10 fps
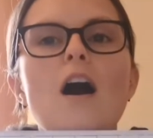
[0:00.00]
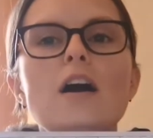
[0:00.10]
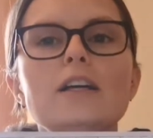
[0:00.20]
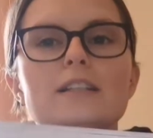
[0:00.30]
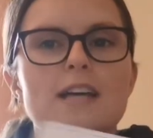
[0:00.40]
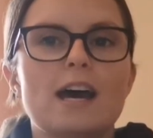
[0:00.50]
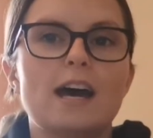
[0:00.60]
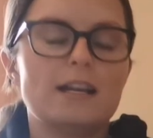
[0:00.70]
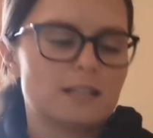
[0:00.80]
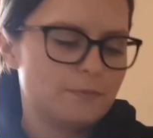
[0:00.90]
I could
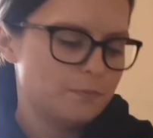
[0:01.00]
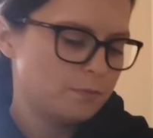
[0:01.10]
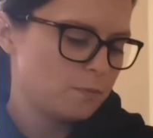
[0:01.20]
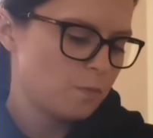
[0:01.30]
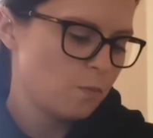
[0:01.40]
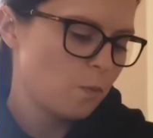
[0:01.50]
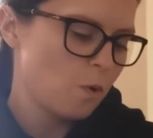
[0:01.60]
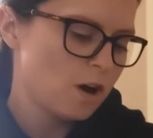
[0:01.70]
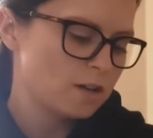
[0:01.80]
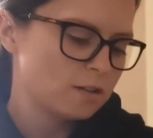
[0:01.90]
add
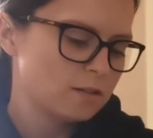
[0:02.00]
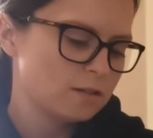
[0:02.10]
1